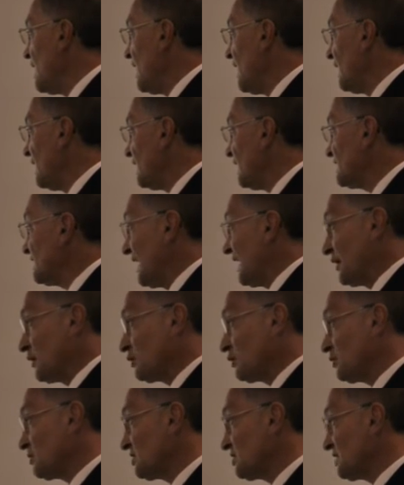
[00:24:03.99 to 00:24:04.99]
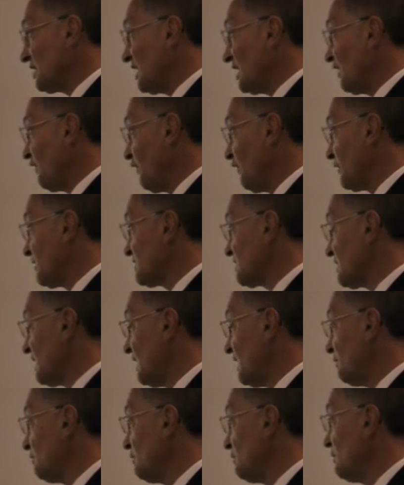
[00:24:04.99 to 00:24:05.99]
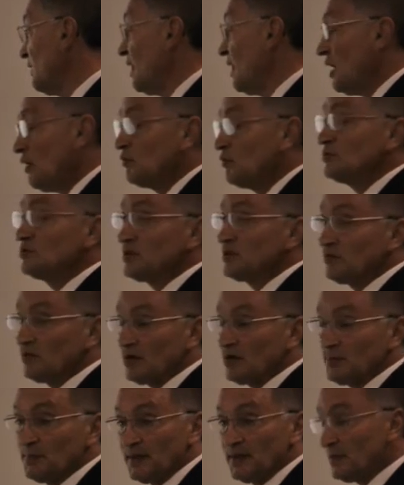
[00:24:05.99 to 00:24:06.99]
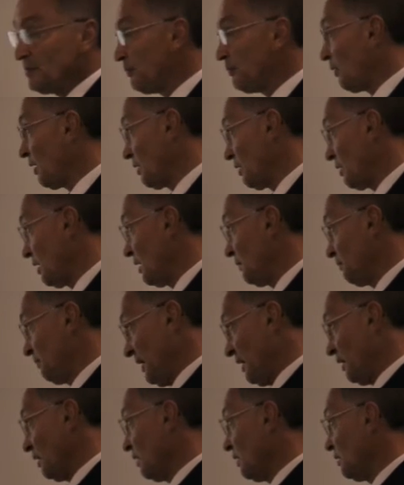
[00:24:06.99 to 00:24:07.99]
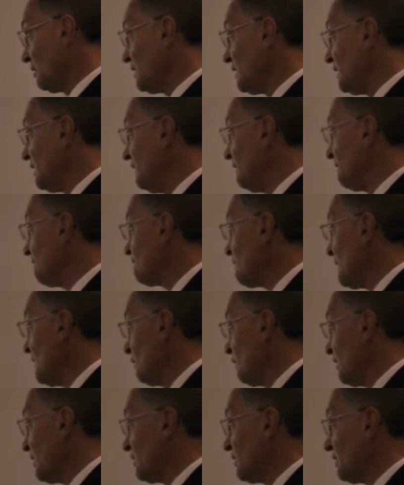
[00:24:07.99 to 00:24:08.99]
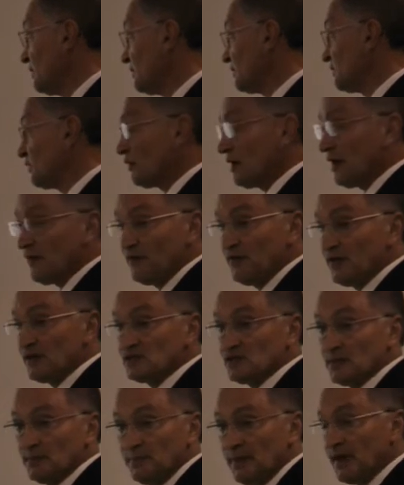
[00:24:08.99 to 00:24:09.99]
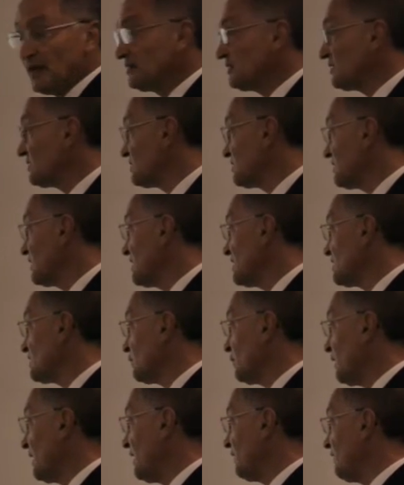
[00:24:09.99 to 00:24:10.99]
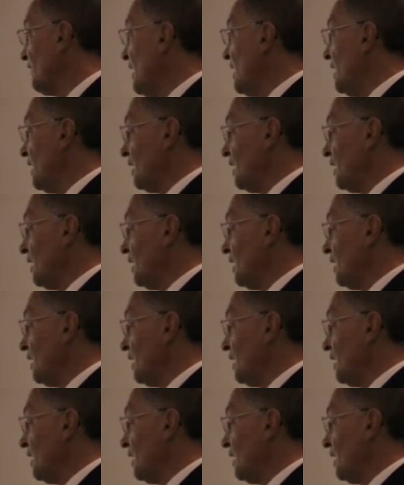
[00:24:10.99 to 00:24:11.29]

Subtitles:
A technical study, for example, will generally be a bit longer. It will include graphics, appendices, will have